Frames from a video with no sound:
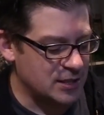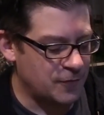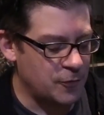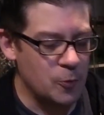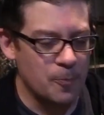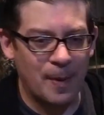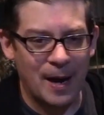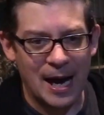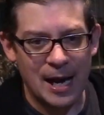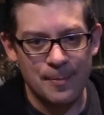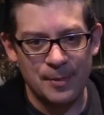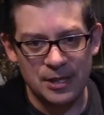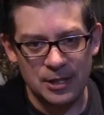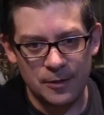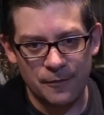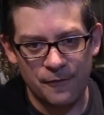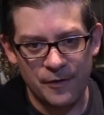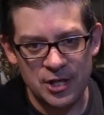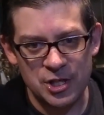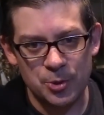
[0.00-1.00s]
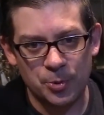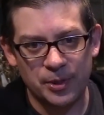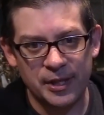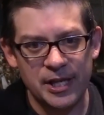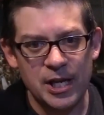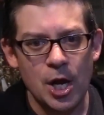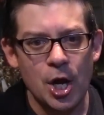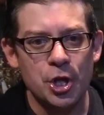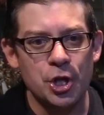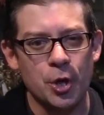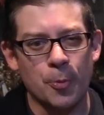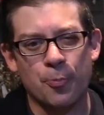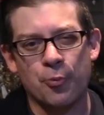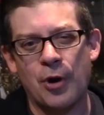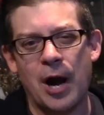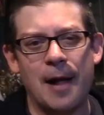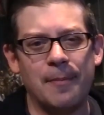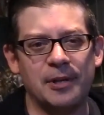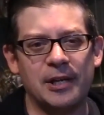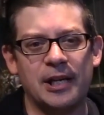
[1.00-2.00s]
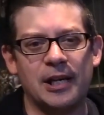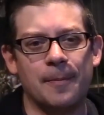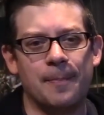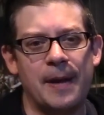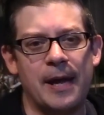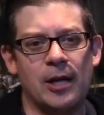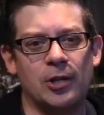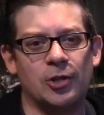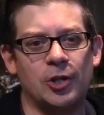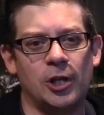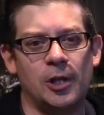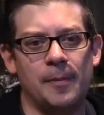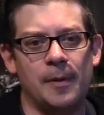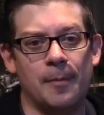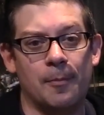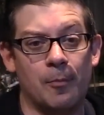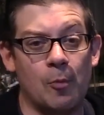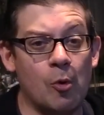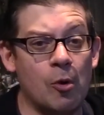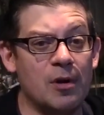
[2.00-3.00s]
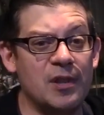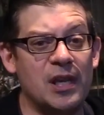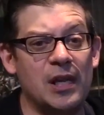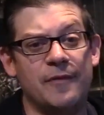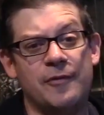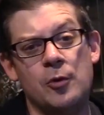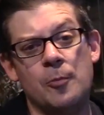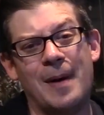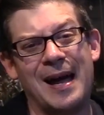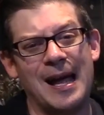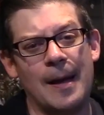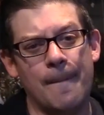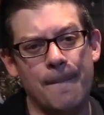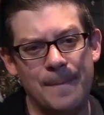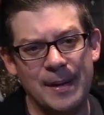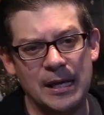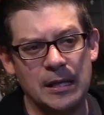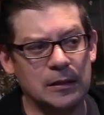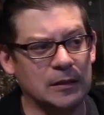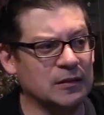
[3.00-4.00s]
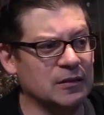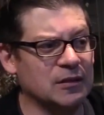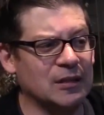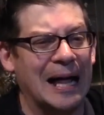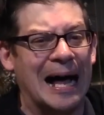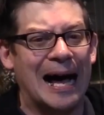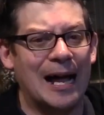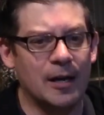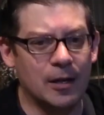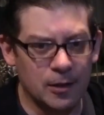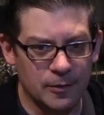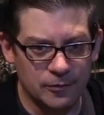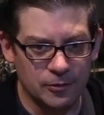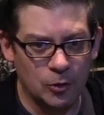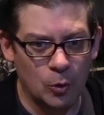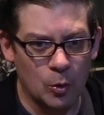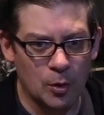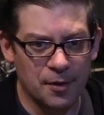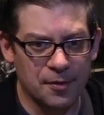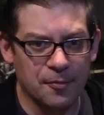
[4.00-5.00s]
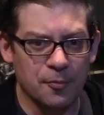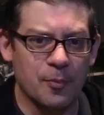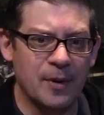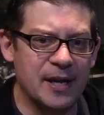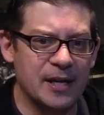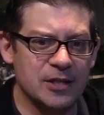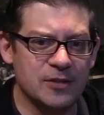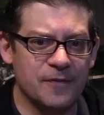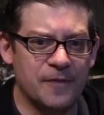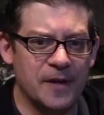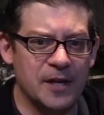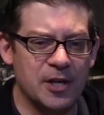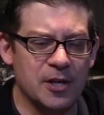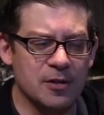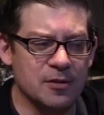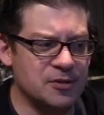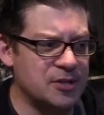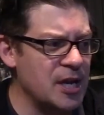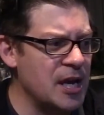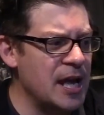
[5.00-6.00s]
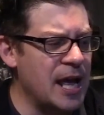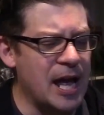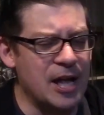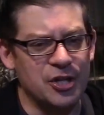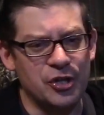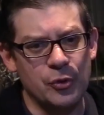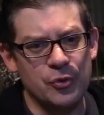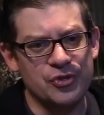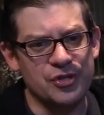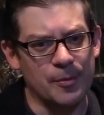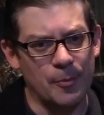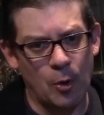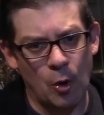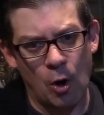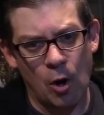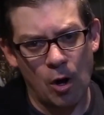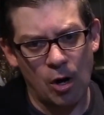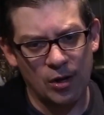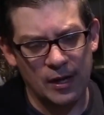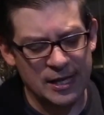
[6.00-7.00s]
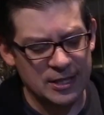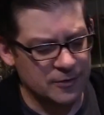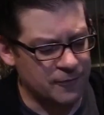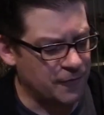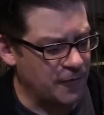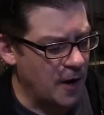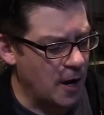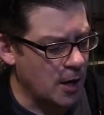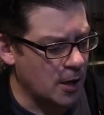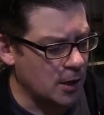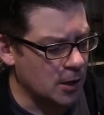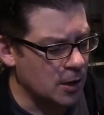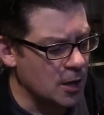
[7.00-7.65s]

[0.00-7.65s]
If you buy them individually, you're probably going to pay a little bit more than if you buy a big lot of Lord of the Rings figures and use them all as fodder.